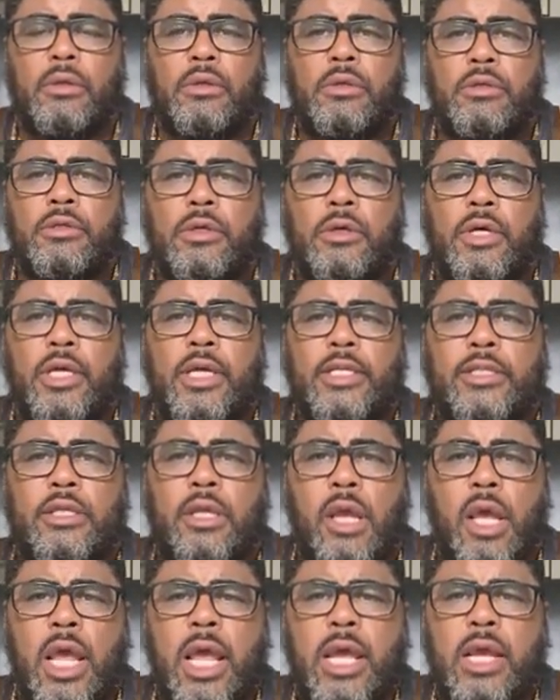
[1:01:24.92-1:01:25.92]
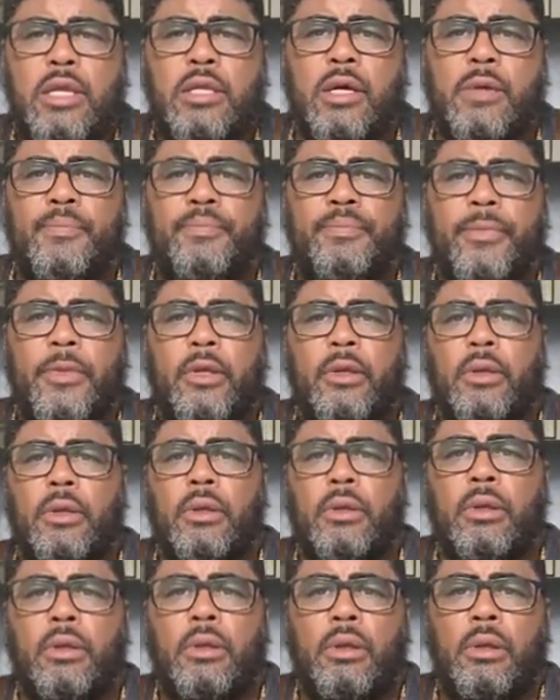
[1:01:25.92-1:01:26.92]
So his kingdom
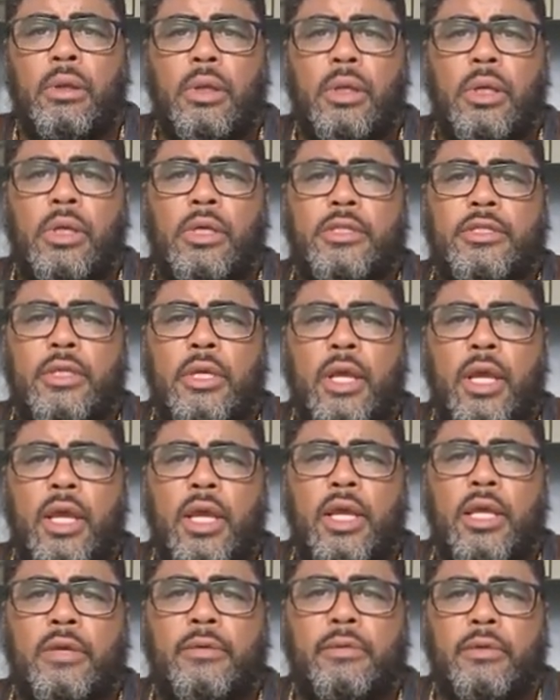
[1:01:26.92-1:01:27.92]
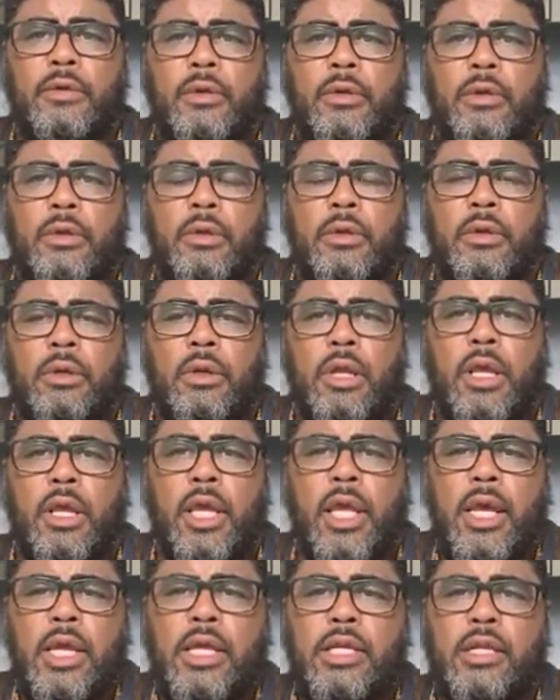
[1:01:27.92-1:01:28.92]
is a
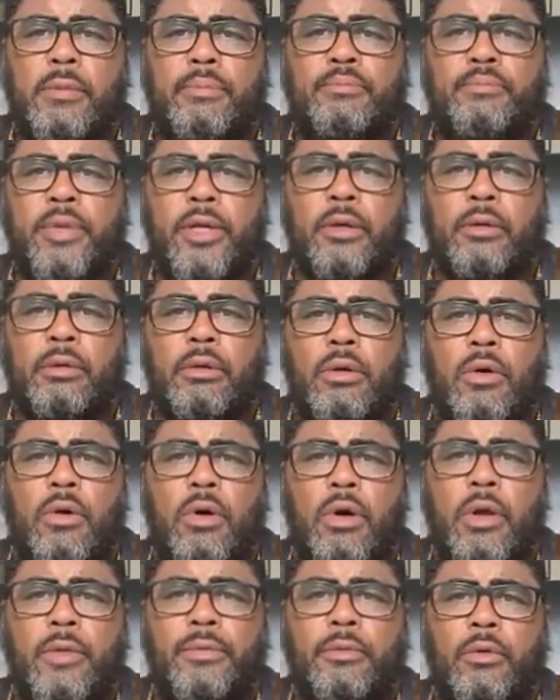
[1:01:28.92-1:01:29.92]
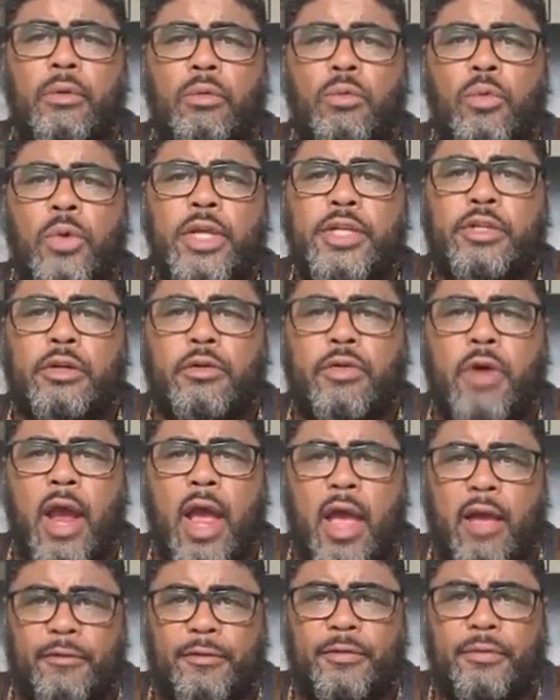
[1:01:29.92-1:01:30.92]
kingdom built on
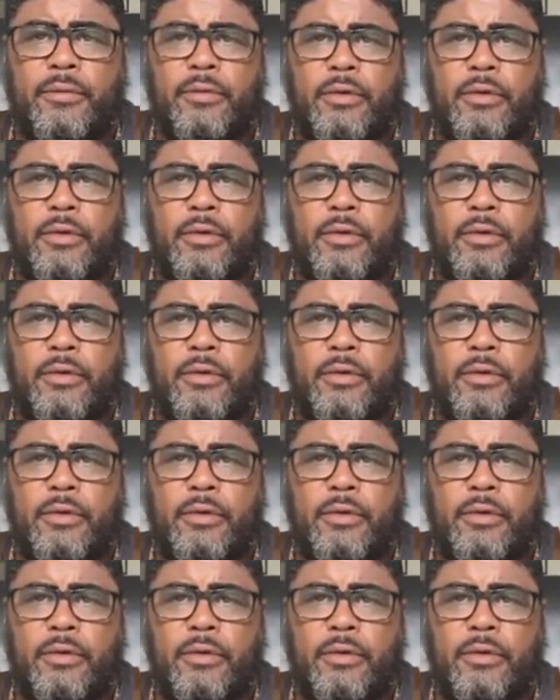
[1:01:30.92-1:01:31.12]
witchcraft.